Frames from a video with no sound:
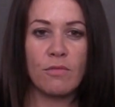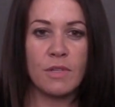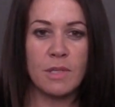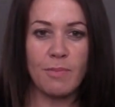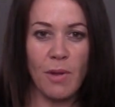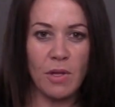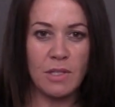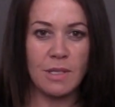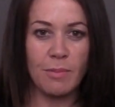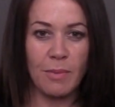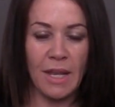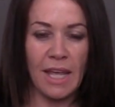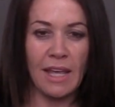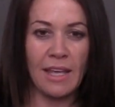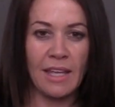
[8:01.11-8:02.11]

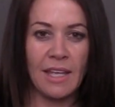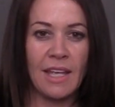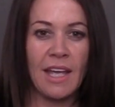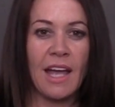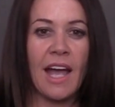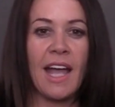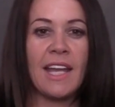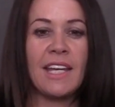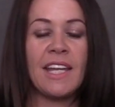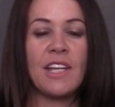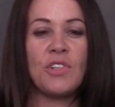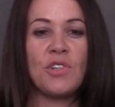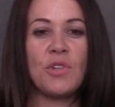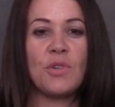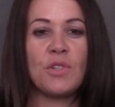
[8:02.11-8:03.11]
responsibly. I
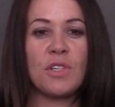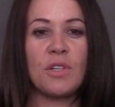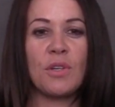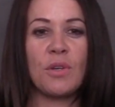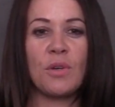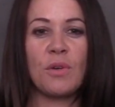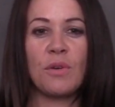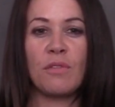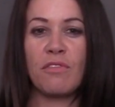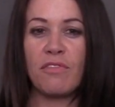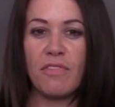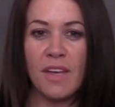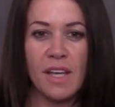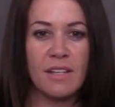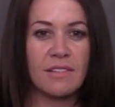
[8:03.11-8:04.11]
need you to
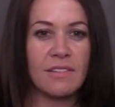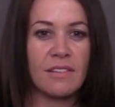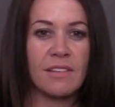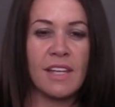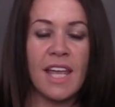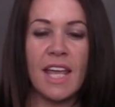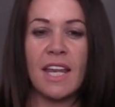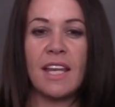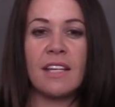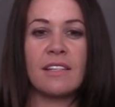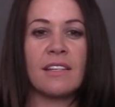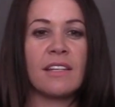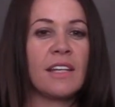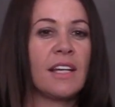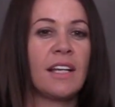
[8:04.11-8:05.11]
fix,
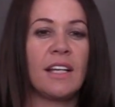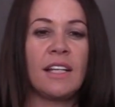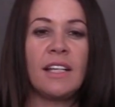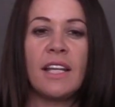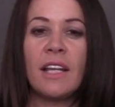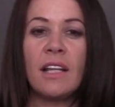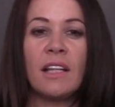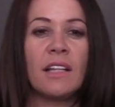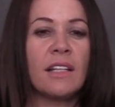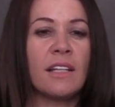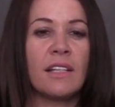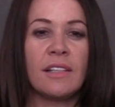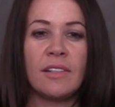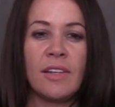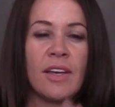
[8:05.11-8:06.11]
edit, little
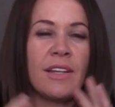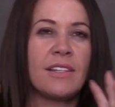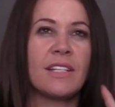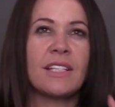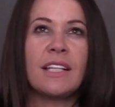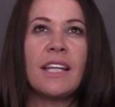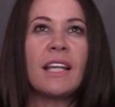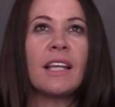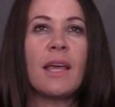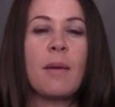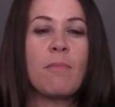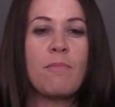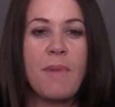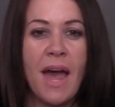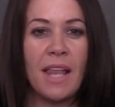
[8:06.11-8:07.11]

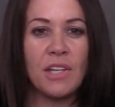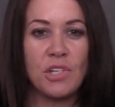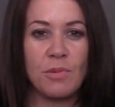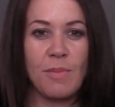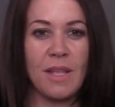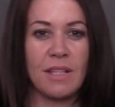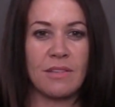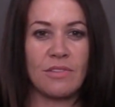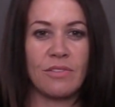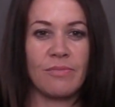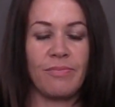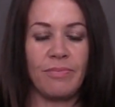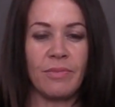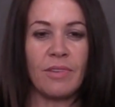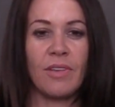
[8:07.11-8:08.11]
embellishments,
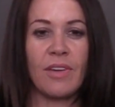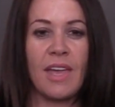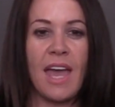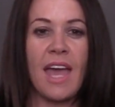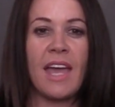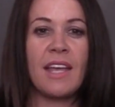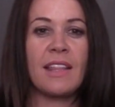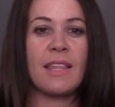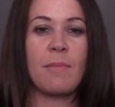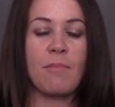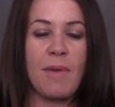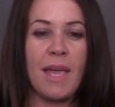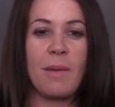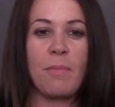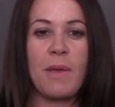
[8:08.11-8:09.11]
okay, that
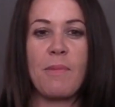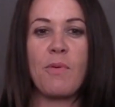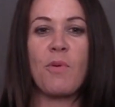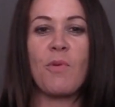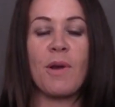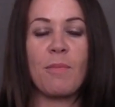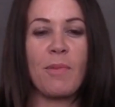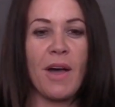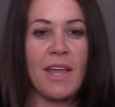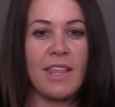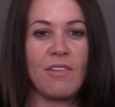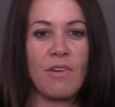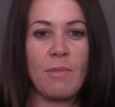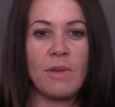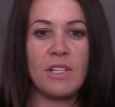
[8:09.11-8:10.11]
make people want to buy
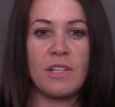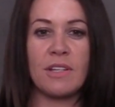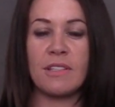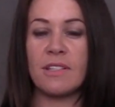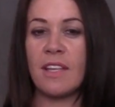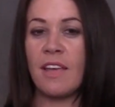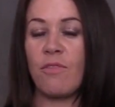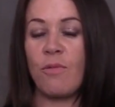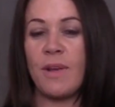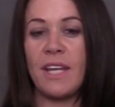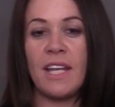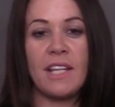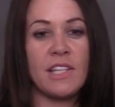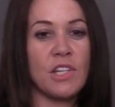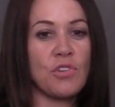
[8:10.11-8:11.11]
their images. If we
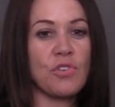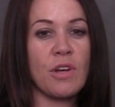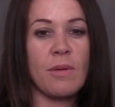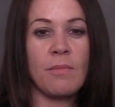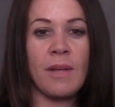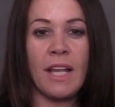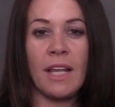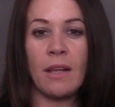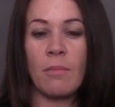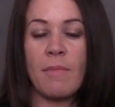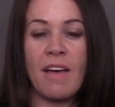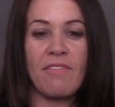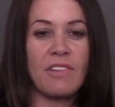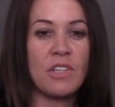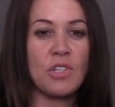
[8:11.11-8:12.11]
need to trim a little
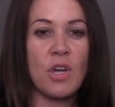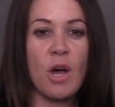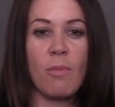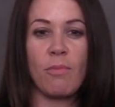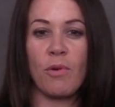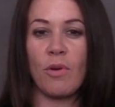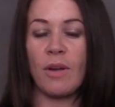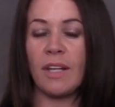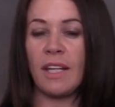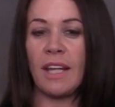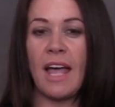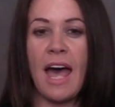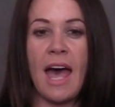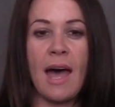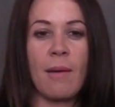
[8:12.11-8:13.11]
muffin top or a little
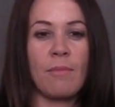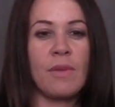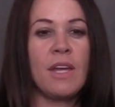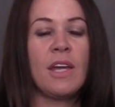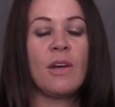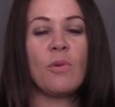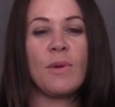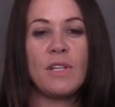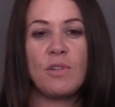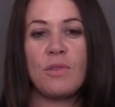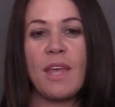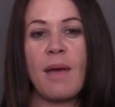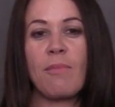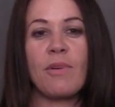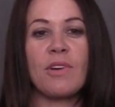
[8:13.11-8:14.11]
arm, we do
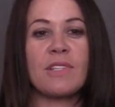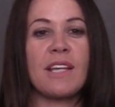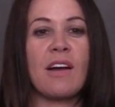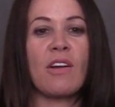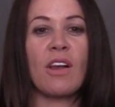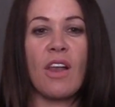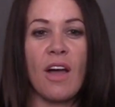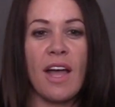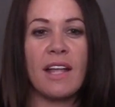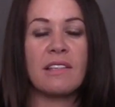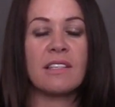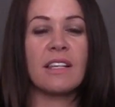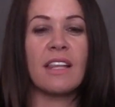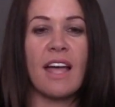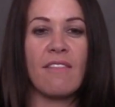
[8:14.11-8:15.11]
that because our
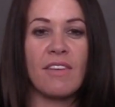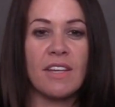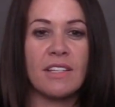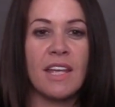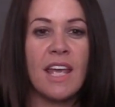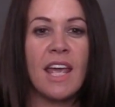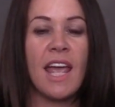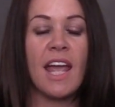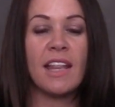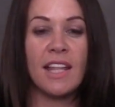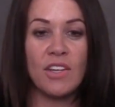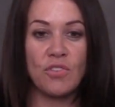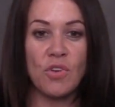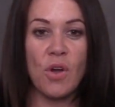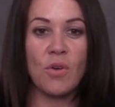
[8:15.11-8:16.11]
clients love it and
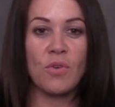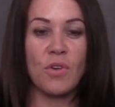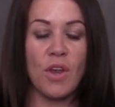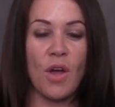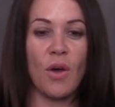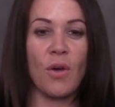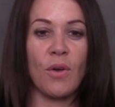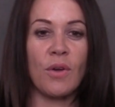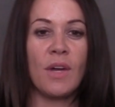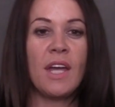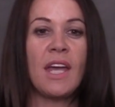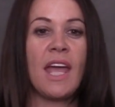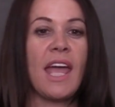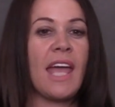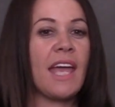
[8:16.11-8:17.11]
they don't know.
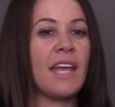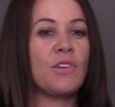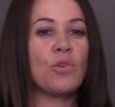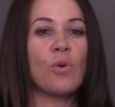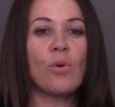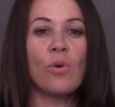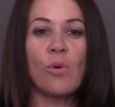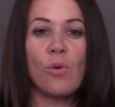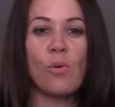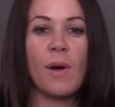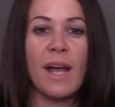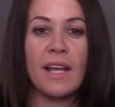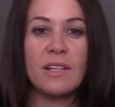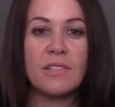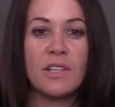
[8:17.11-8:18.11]
And
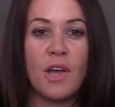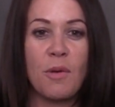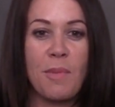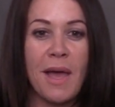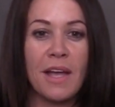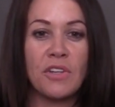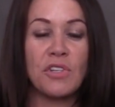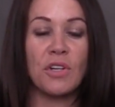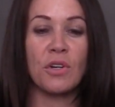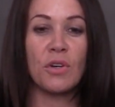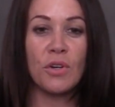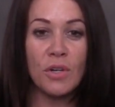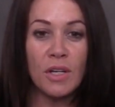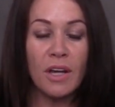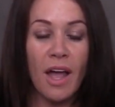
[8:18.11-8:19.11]
always go back to
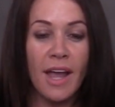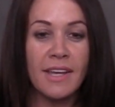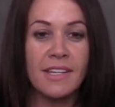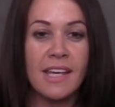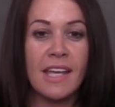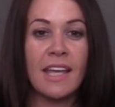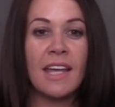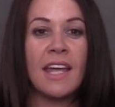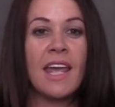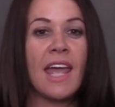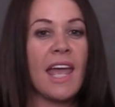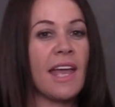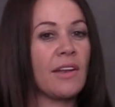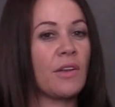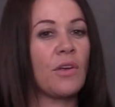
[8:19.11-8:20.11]
good lighting
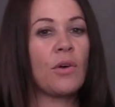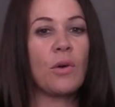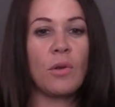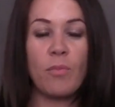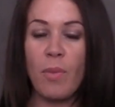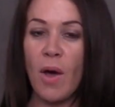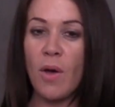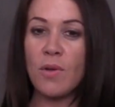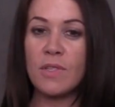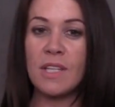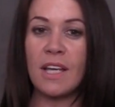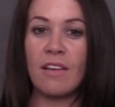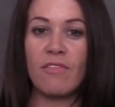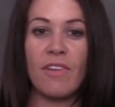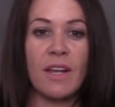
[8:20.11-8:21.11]
and good
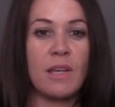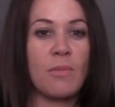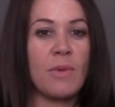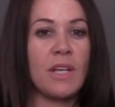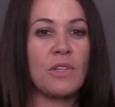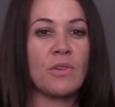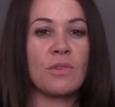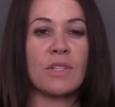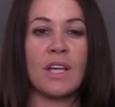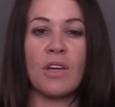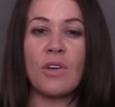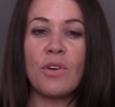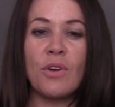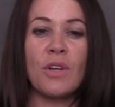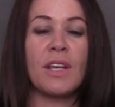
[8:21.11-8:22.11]
posing fundamentals
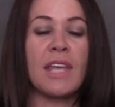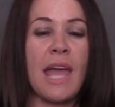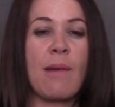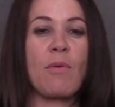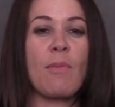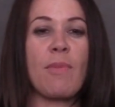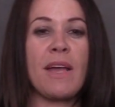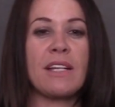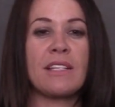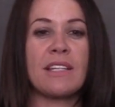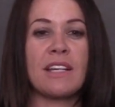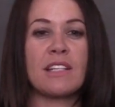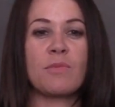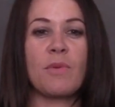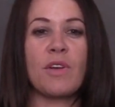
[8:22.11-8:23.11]
and good camera
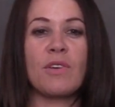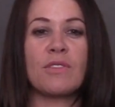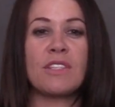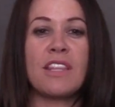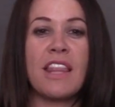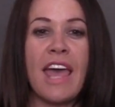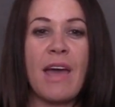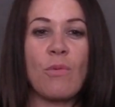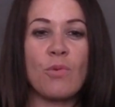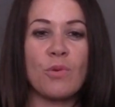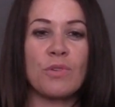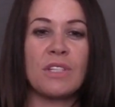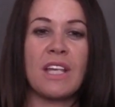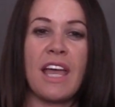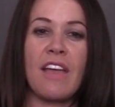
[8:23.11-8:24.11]
basics, because that will
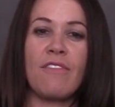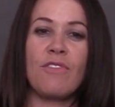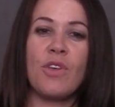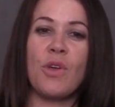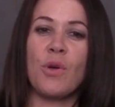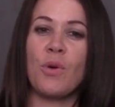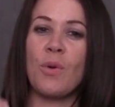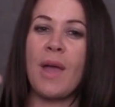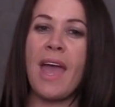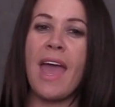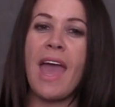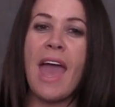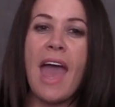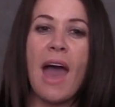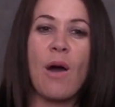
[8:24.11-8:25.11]
save you
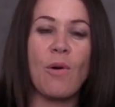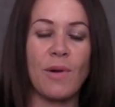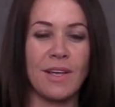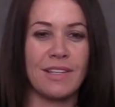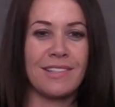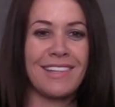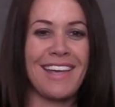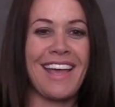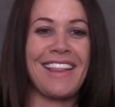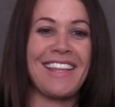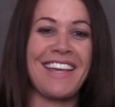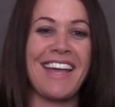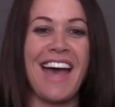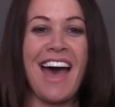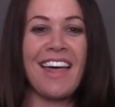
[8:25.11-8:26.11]
hours at
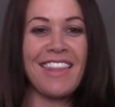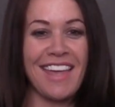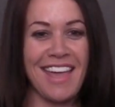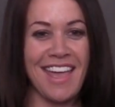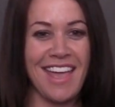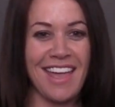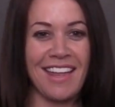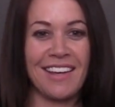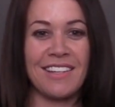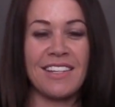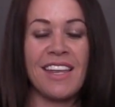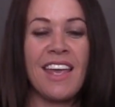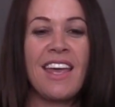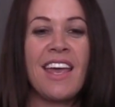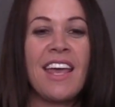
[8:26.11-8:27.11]
the other end.
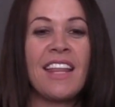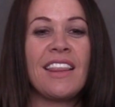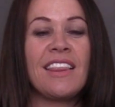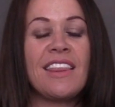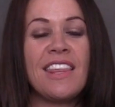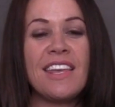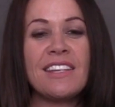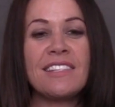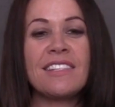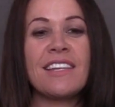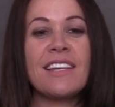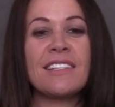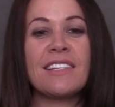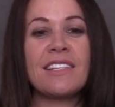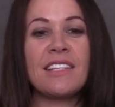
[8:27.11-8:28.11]
This
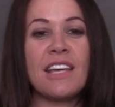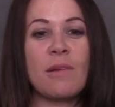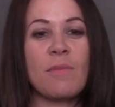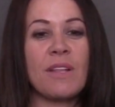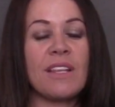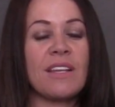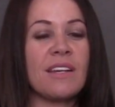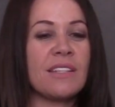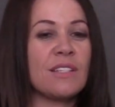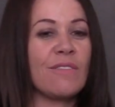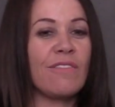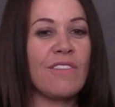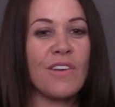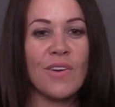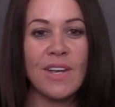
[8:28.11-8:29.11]
is a segment that is
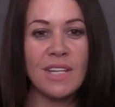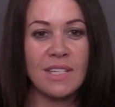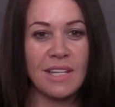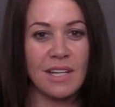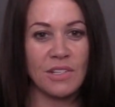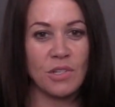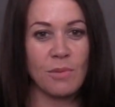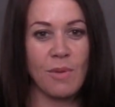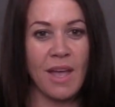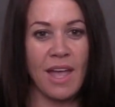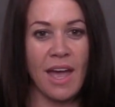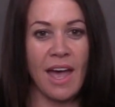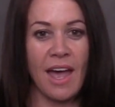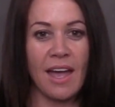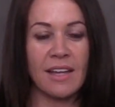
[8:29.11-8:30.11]
very dear to my
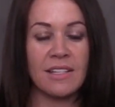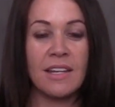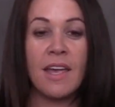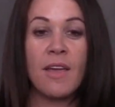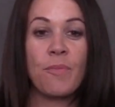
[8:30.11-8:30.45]
heart.